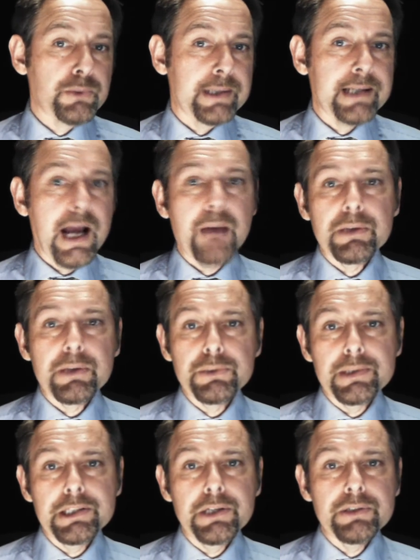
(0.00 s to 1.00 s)
Twitter. Our
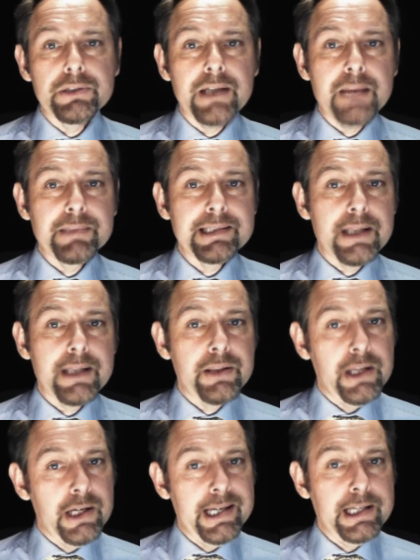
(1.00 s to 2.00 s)
Twitter username is
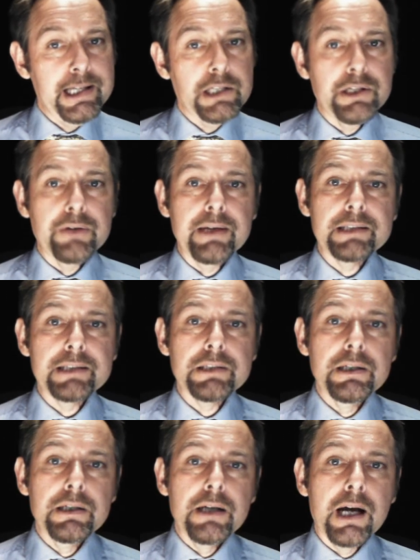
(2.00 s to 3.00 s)
TheEUnit.
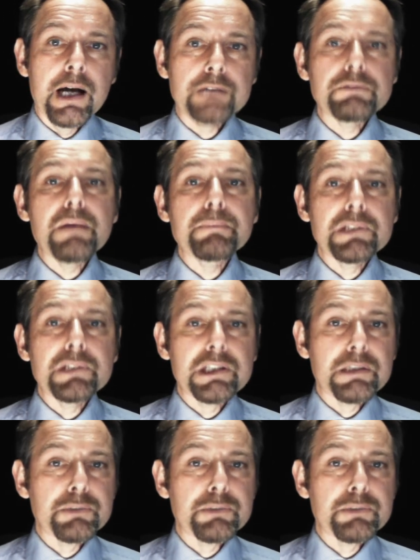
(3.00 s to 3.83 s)
and remember to